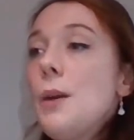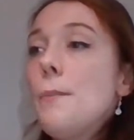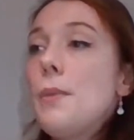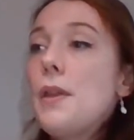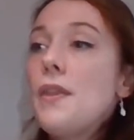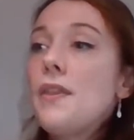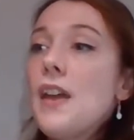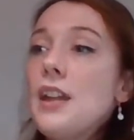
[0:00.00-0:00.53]

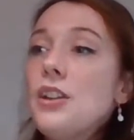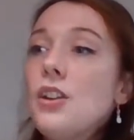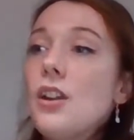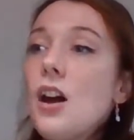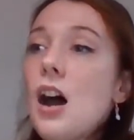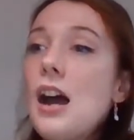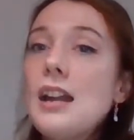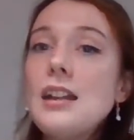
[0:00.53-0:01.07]
But then
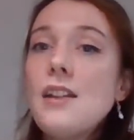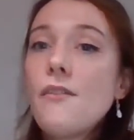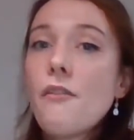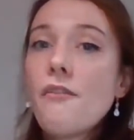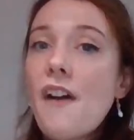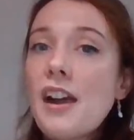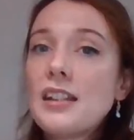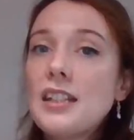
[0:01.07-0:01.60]
I never
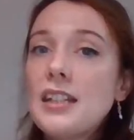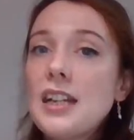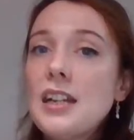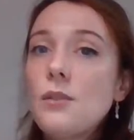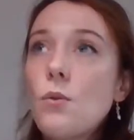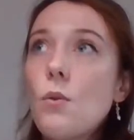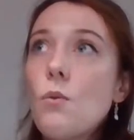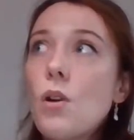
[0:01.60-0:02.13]
factored
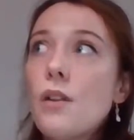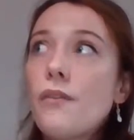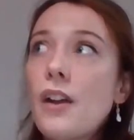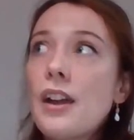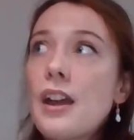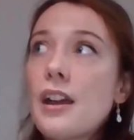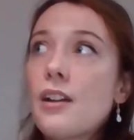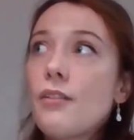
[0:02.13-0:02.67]
in, well, what if I
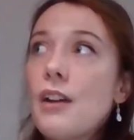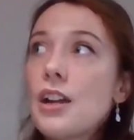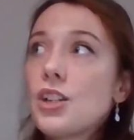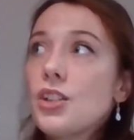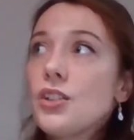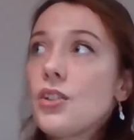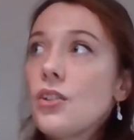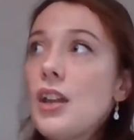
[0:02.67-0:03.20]
get
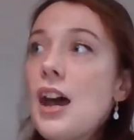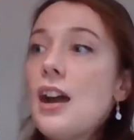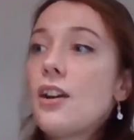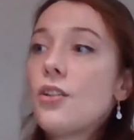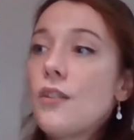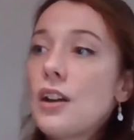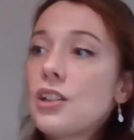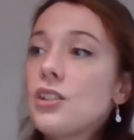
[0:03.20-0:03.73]
corrections on that and
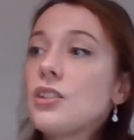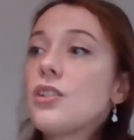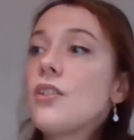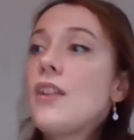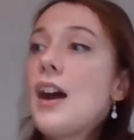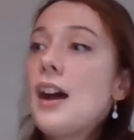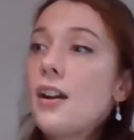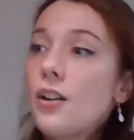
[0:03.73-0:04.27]
corrections on
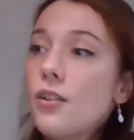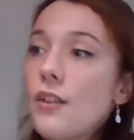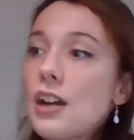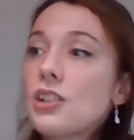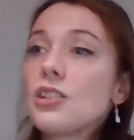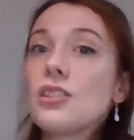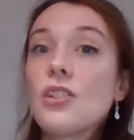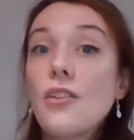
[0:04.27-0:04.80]
that and
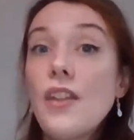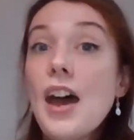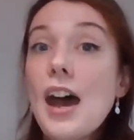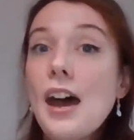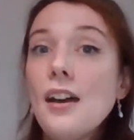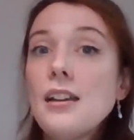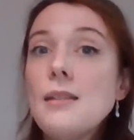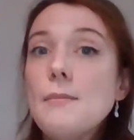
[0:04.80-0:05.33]
corrections on that?
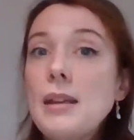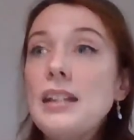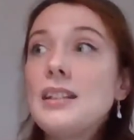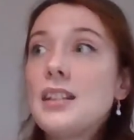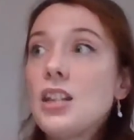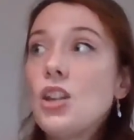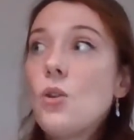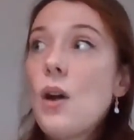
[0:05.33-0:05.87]
It means
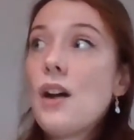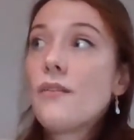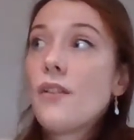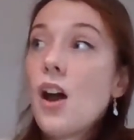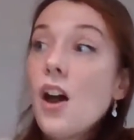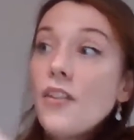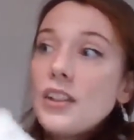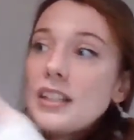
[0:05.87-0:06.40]
that you have
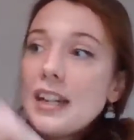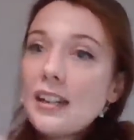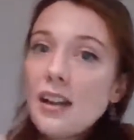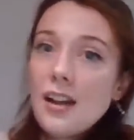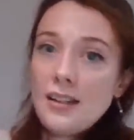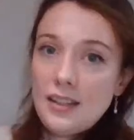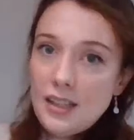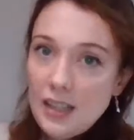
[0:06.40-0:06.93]
other
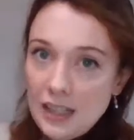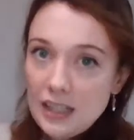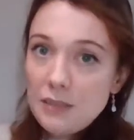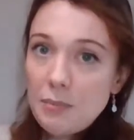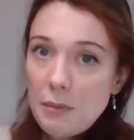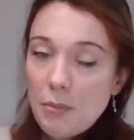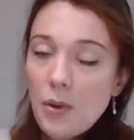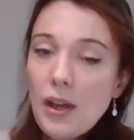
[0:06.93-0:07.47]
deadlines that need to
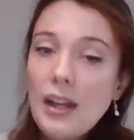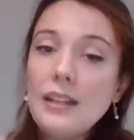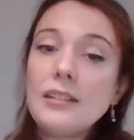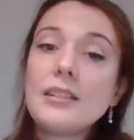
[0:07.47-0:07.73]
be put in.